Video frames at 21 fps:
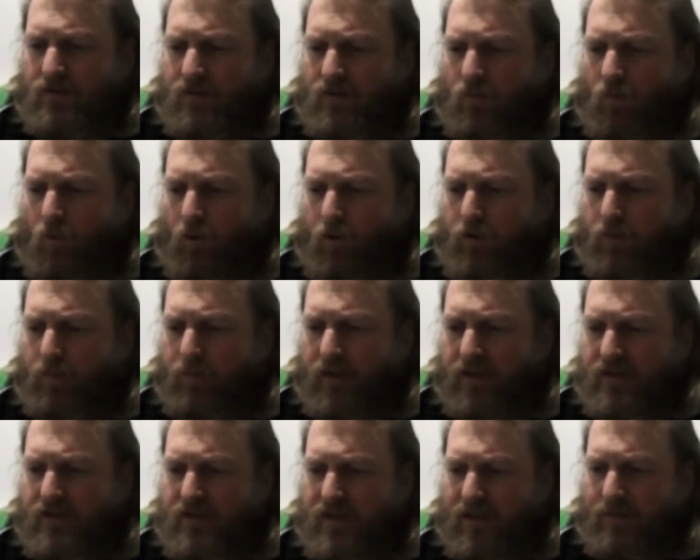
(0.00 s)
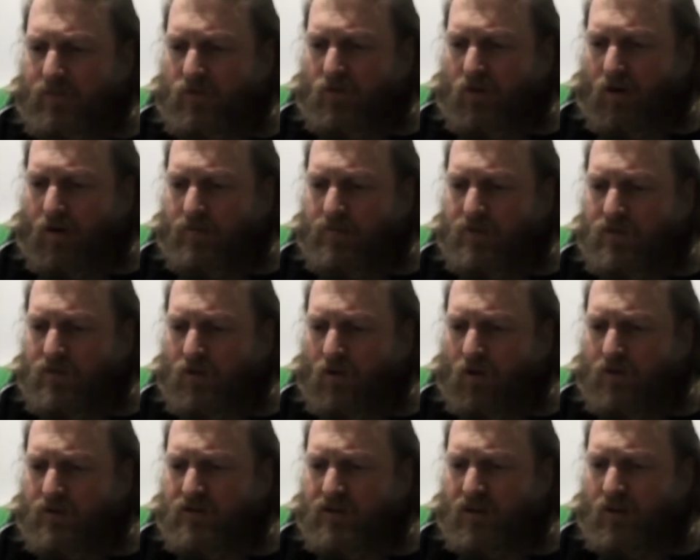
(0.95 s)
The wattle brush, sometimes
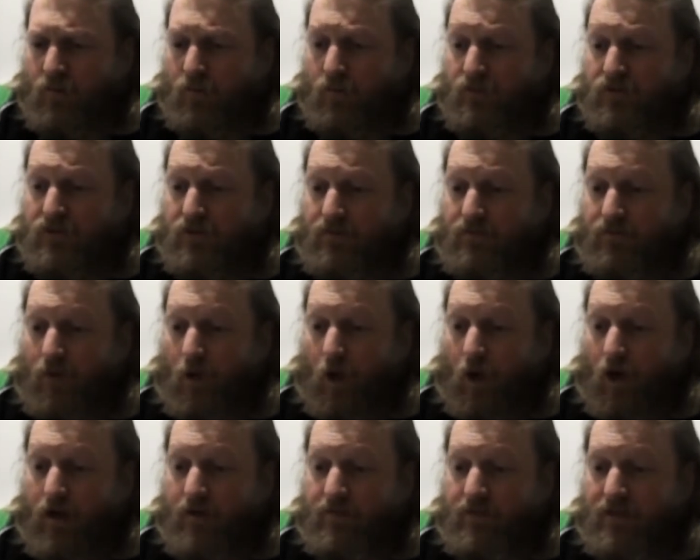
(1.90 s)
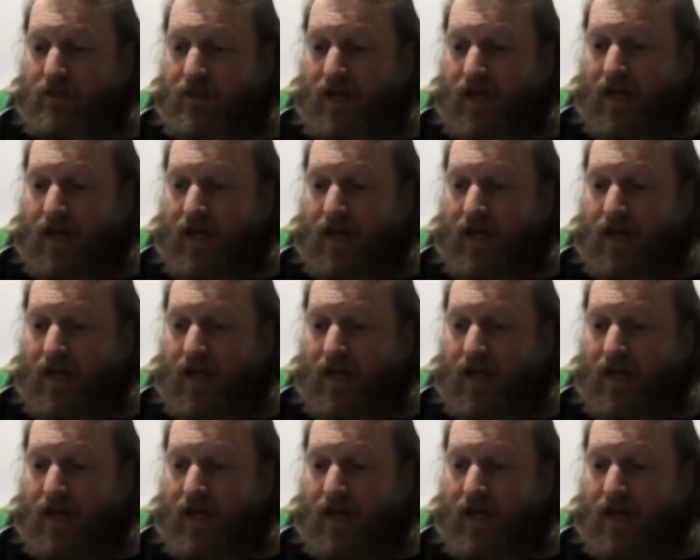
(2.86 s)
toxic, will survive in the